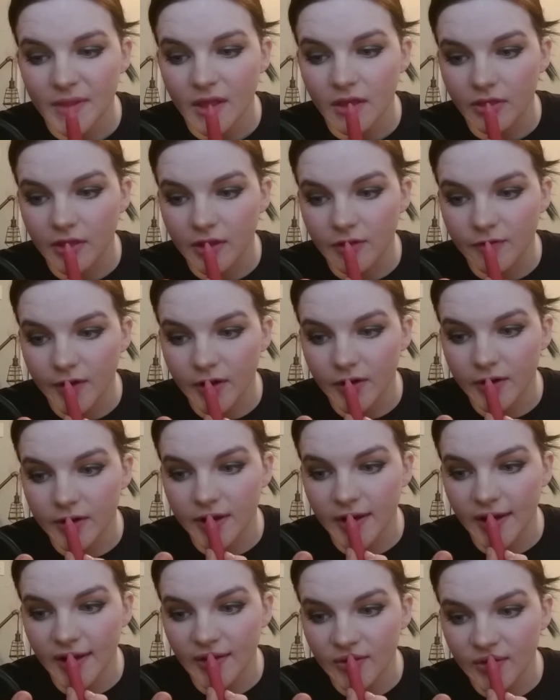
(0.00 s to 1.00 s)
the
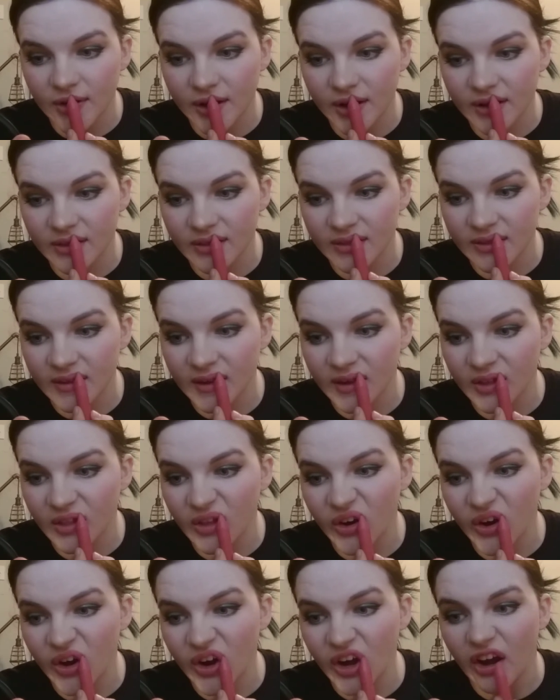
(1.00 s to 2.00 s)
foundation and
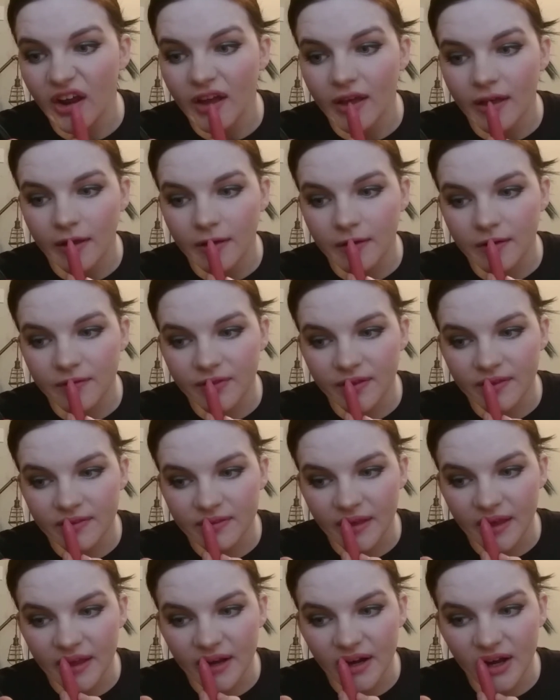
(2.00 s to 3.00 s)
concealer, if they
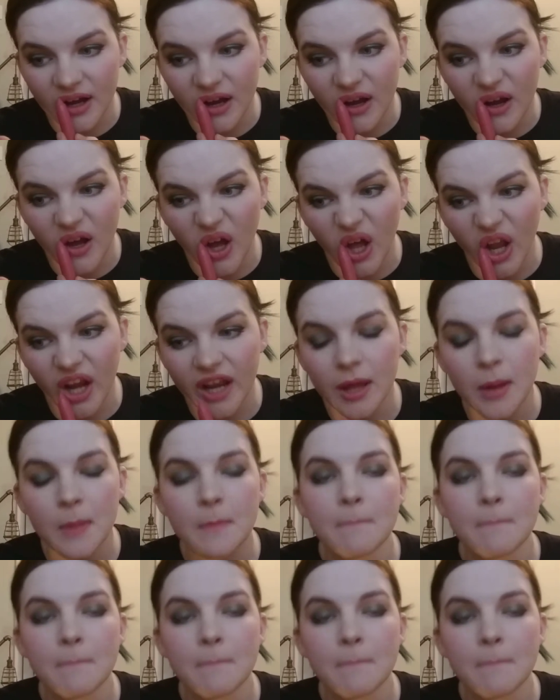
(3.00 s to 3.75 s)
stayed on,